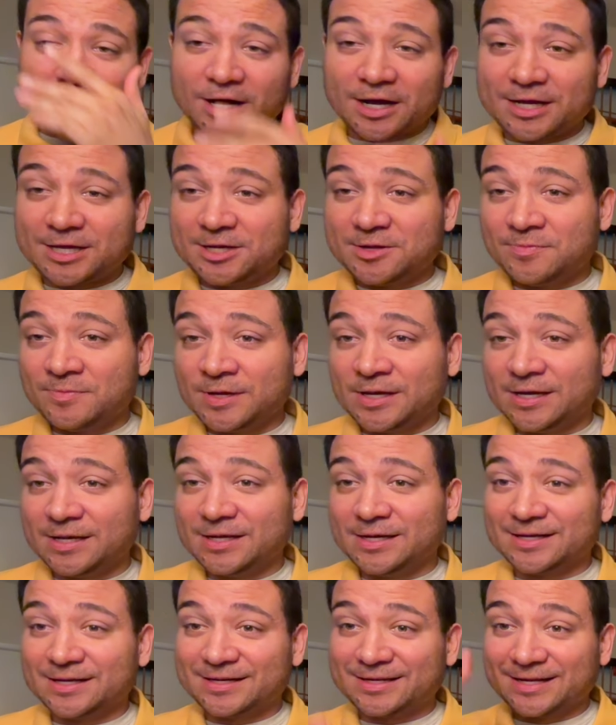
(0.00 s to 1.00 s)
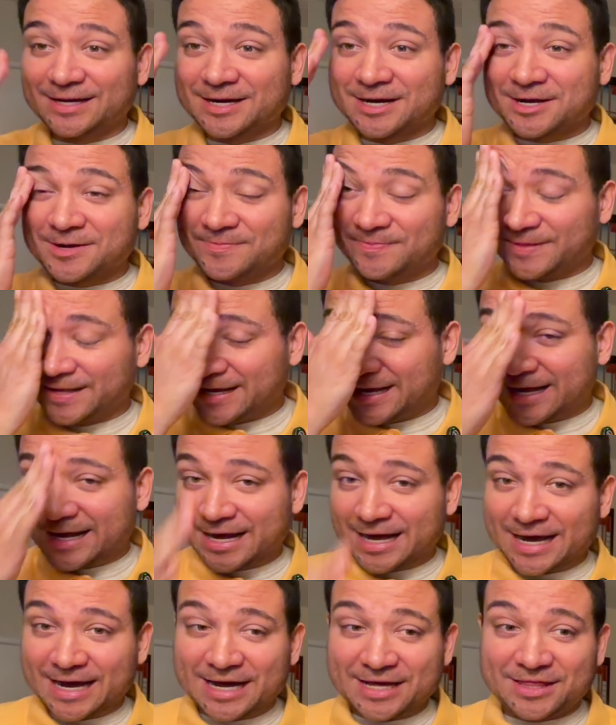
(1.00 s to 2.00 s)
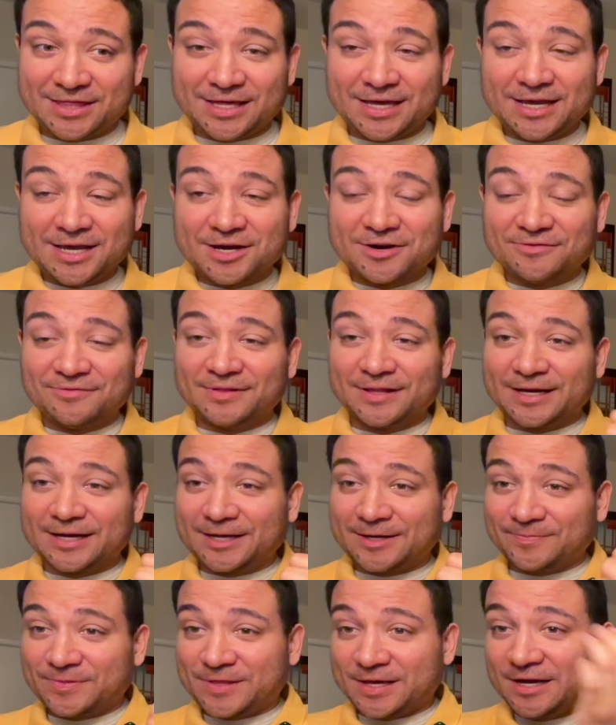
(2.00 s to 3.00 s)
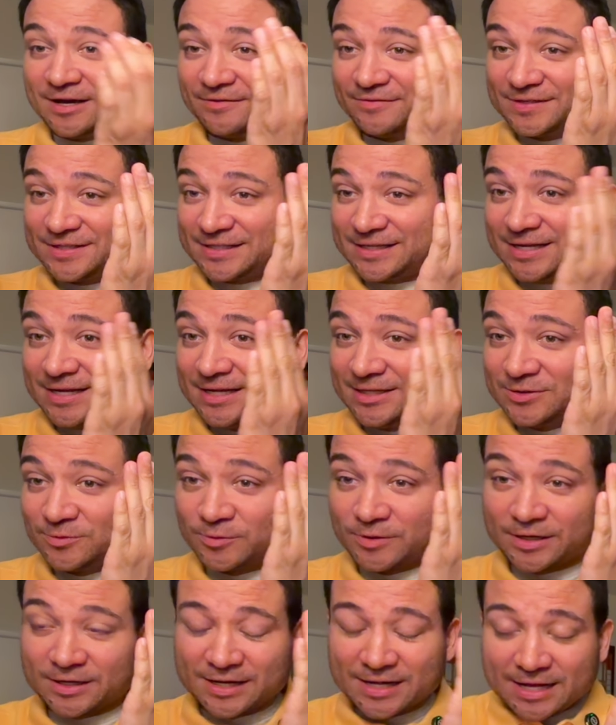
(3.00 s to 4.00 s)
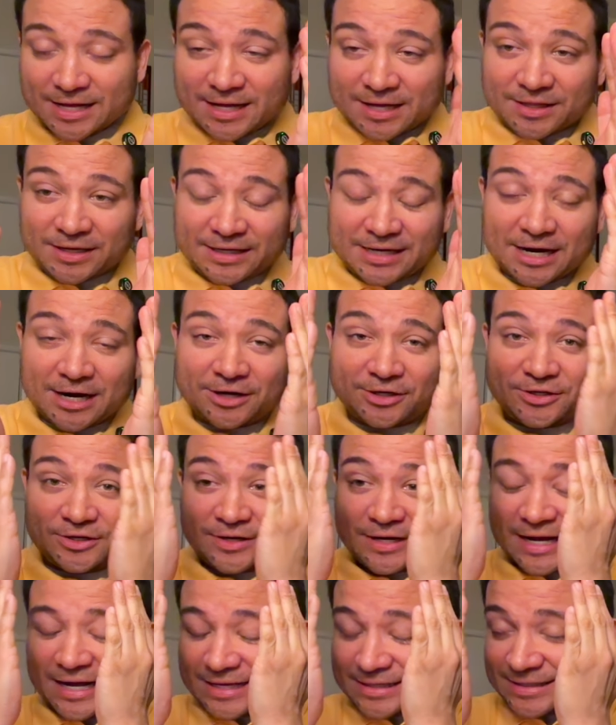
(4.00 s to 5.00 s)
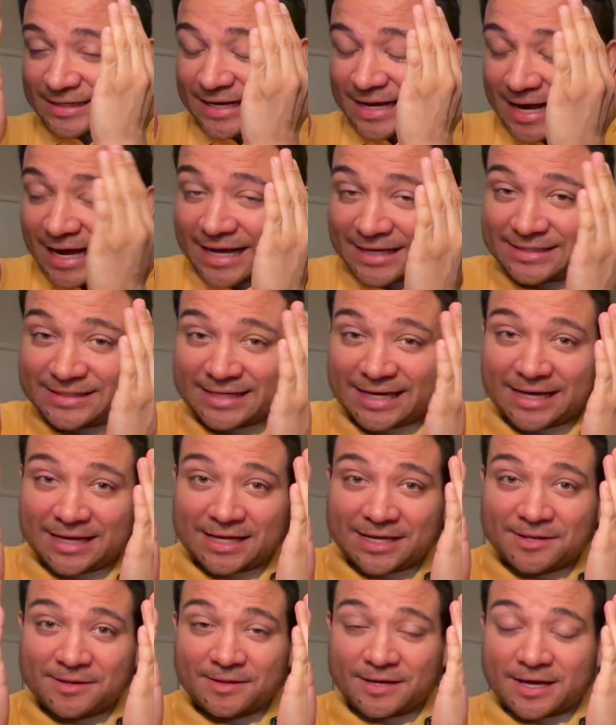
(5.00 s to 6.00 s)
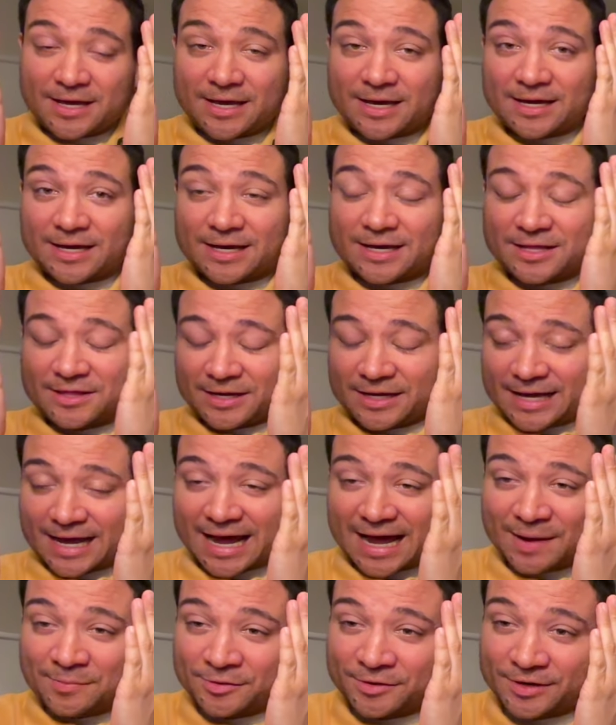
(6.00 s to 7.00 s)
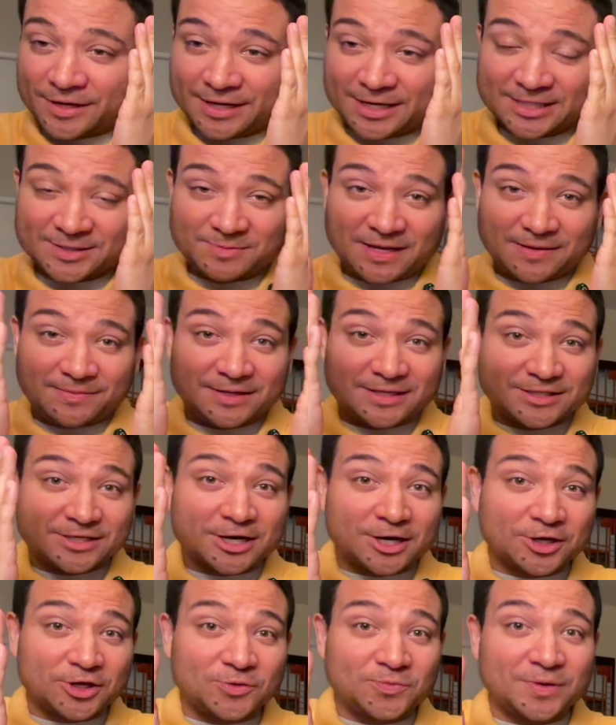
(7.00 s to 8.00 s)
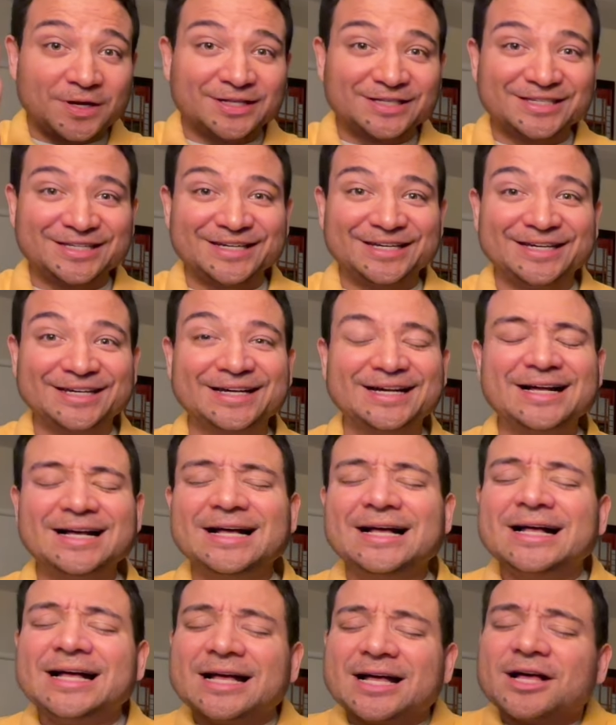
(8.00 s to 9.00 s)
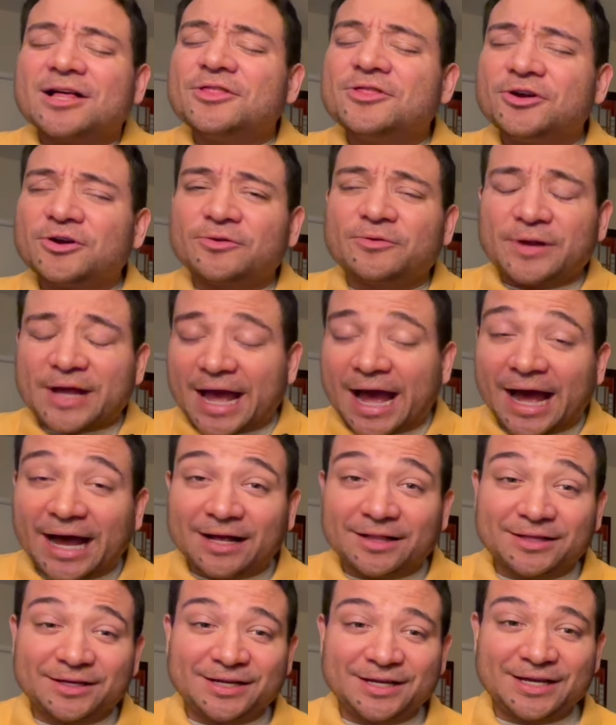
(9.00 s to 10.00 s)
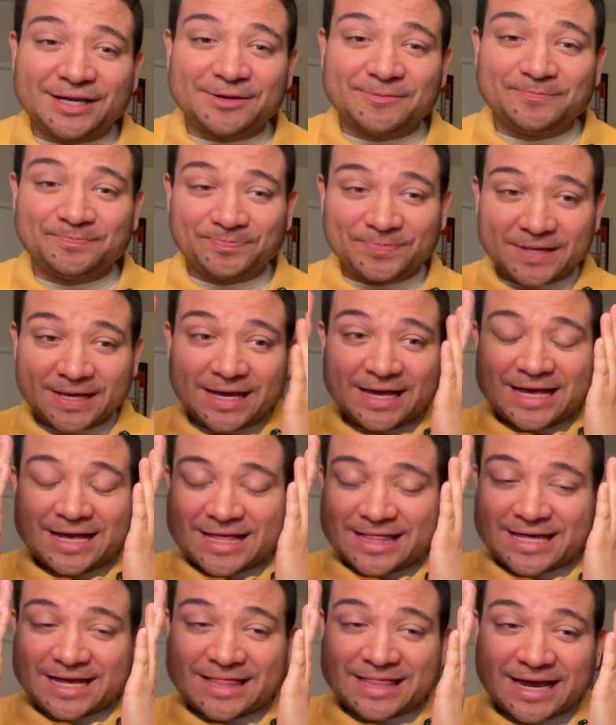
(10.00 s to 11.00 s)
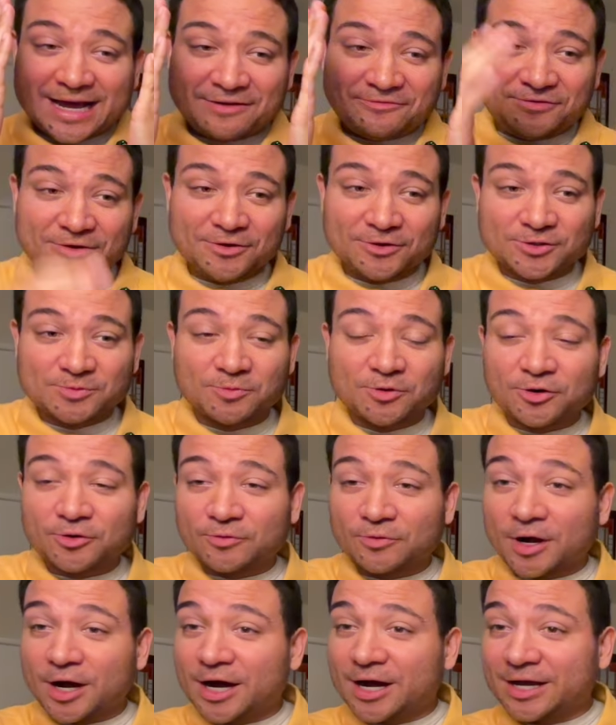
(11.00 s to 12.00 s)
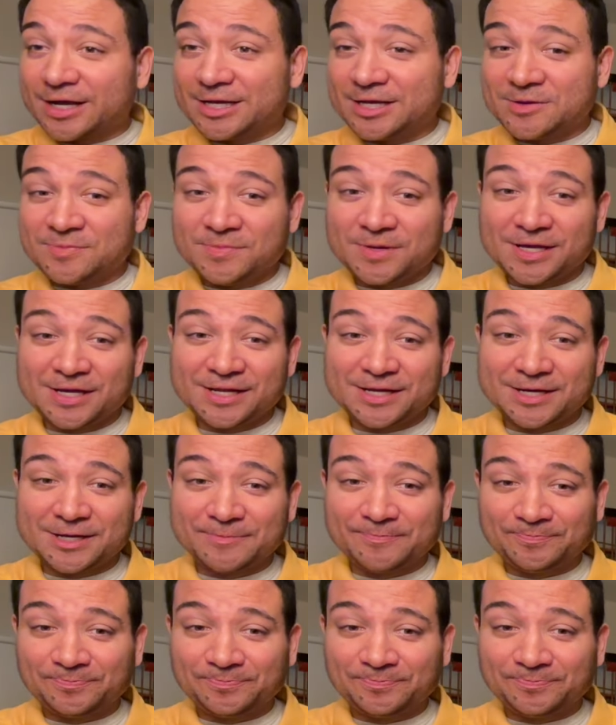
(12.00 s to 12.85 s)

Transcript: and immediate. I think of scenes where the character has taken a the camera and is maybe documenting their reality, then that feels more raw and immediate.